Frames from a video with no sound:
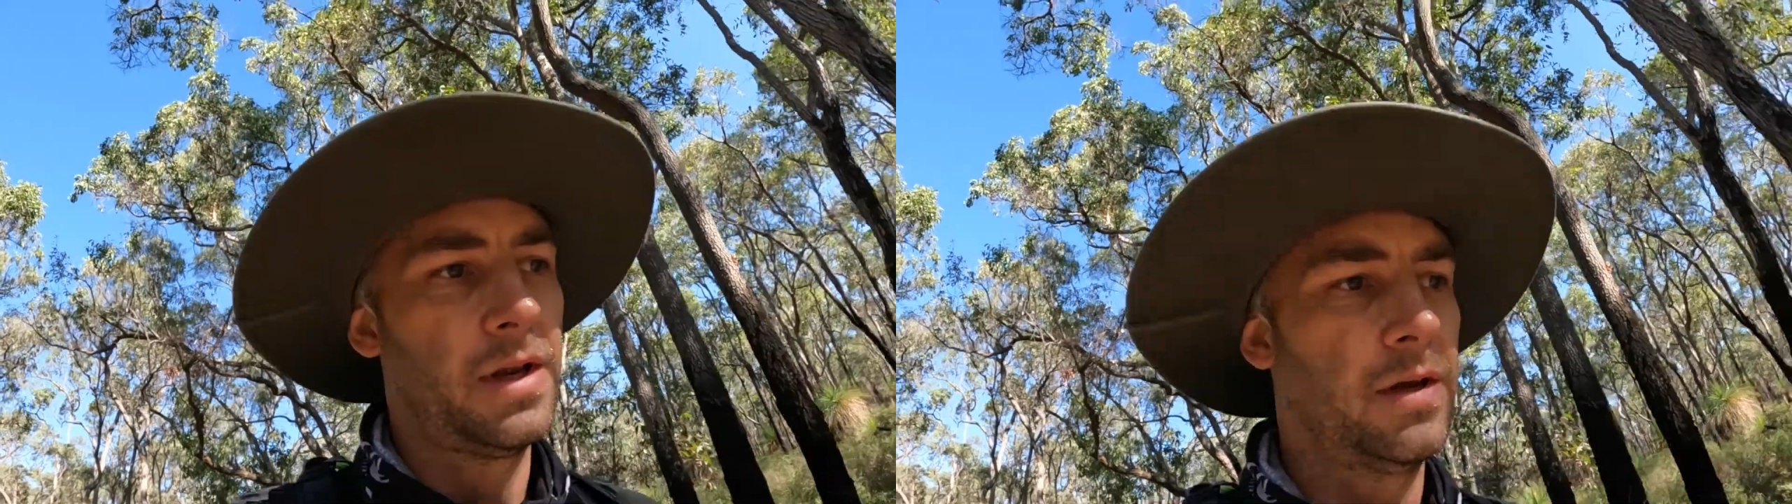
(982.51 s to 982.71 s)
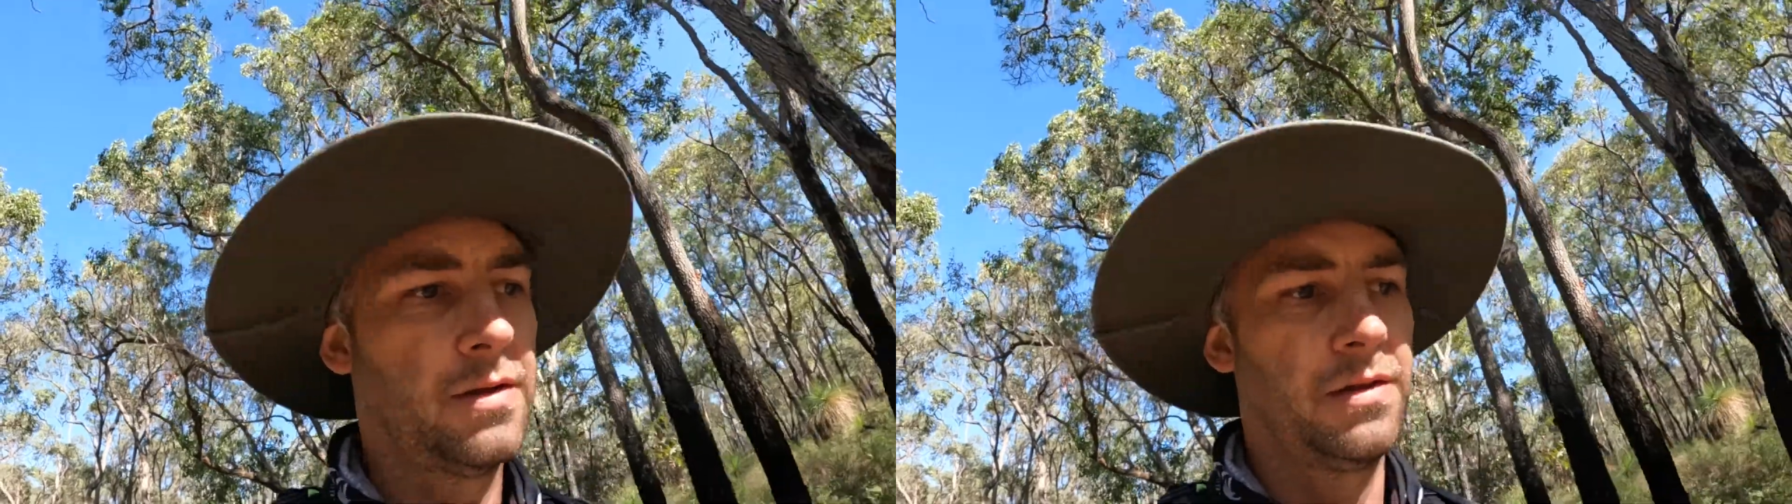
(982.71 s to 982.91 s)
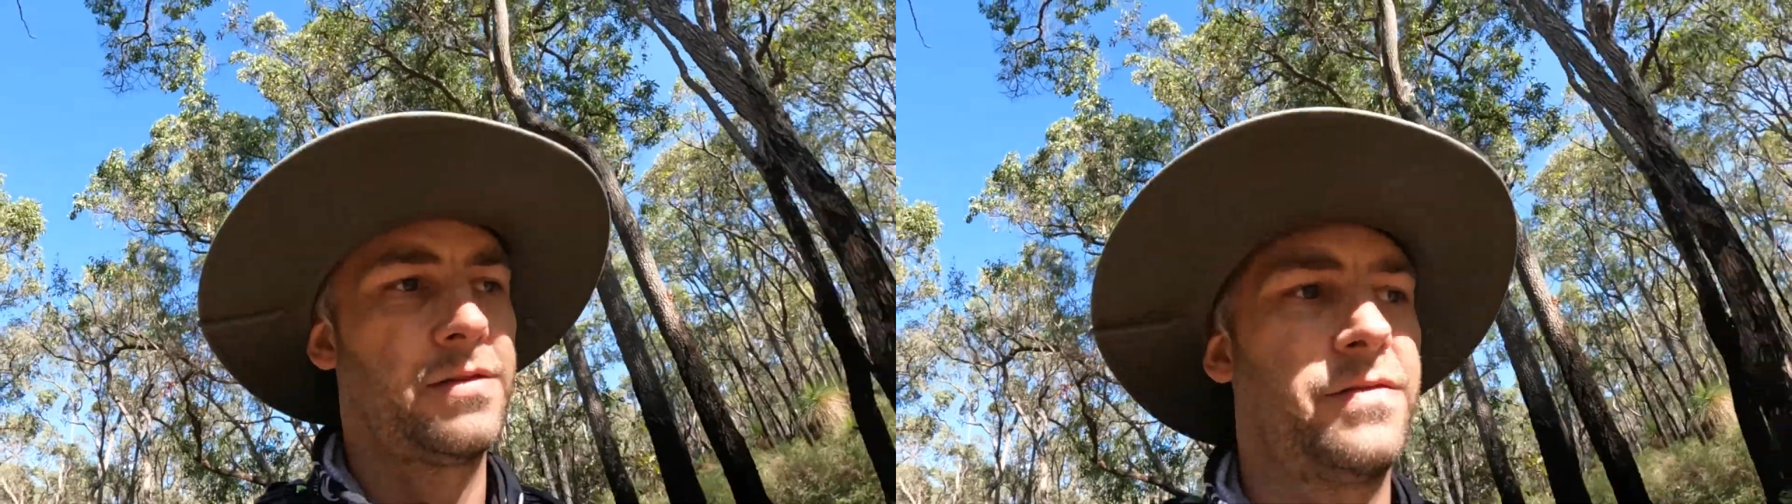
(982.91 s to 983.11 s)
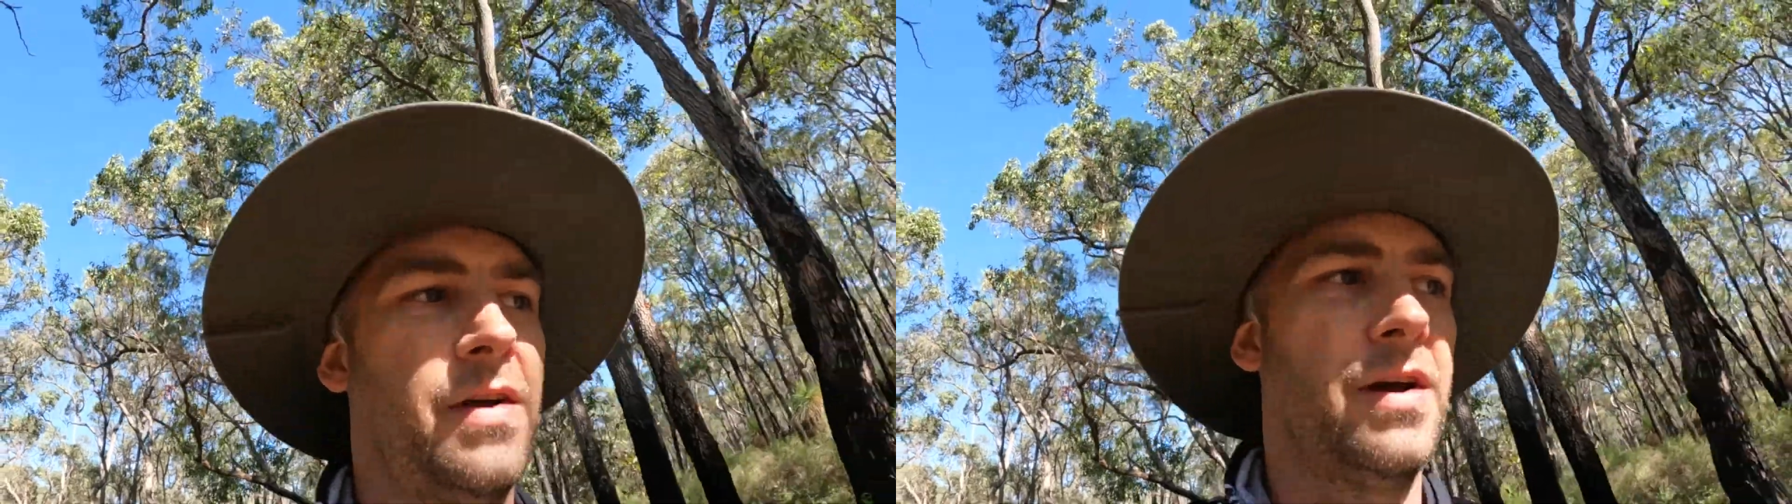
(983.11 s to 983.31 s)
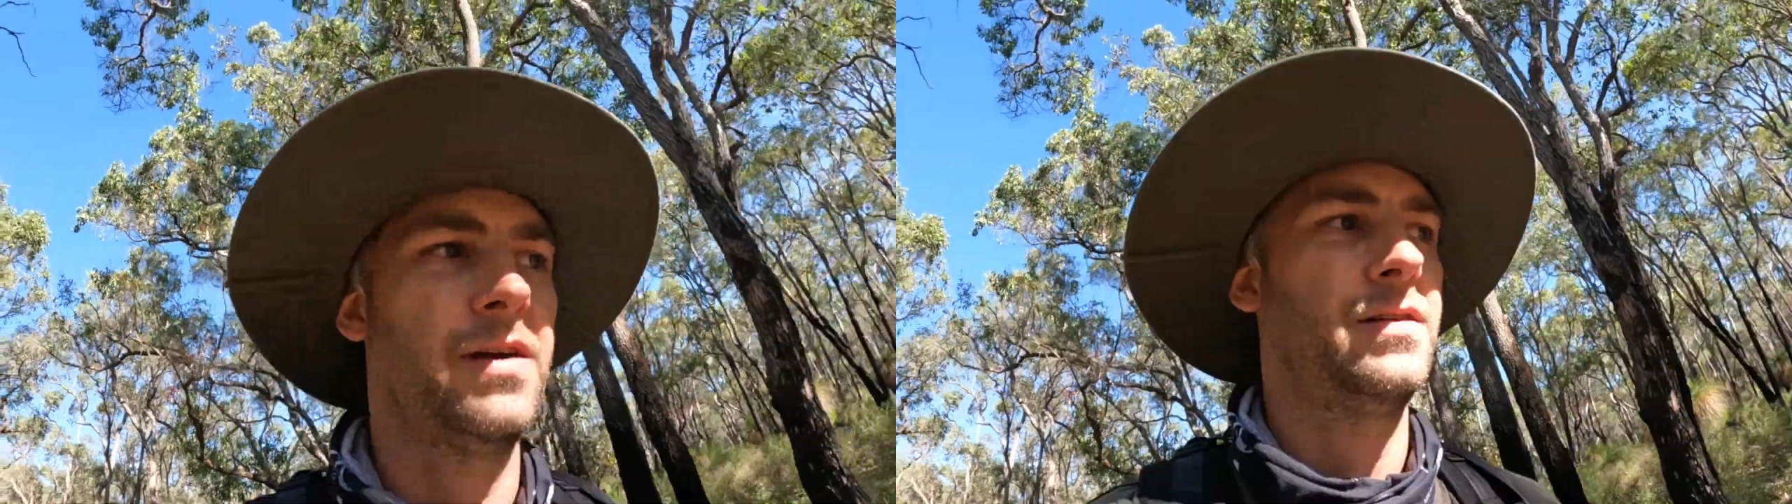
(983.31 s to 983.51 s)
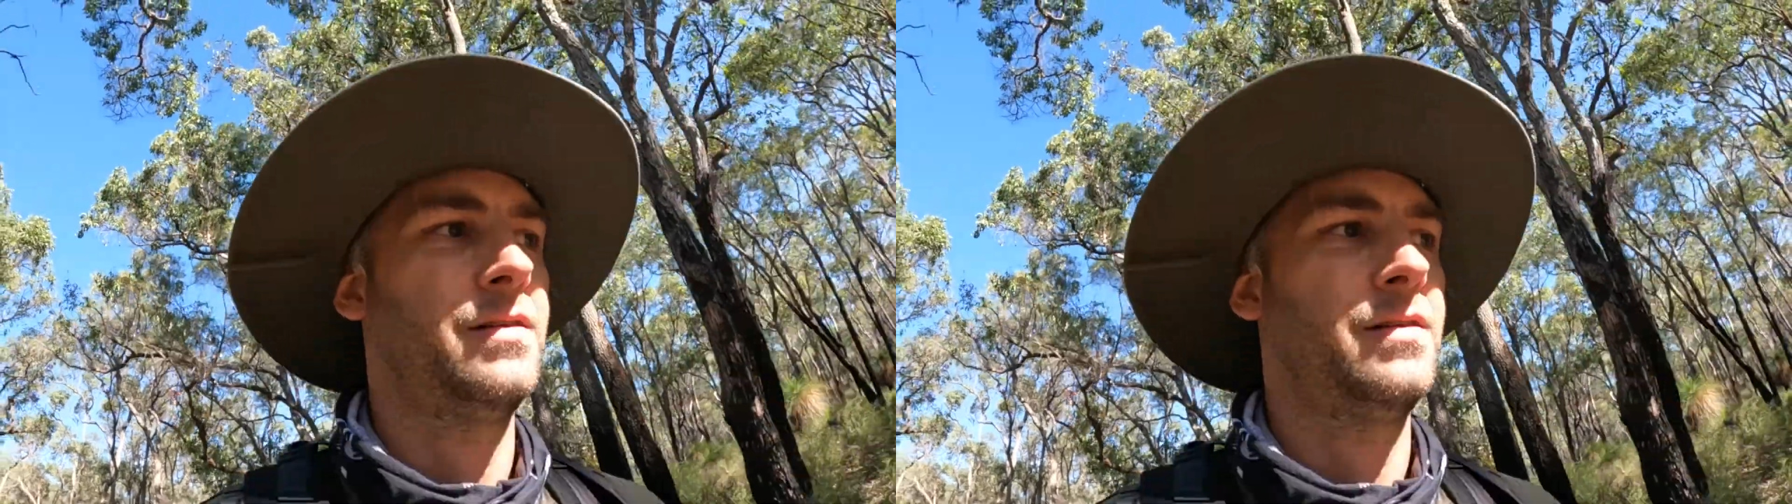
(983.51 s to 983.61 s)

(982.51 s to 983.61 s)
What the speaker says: it this far.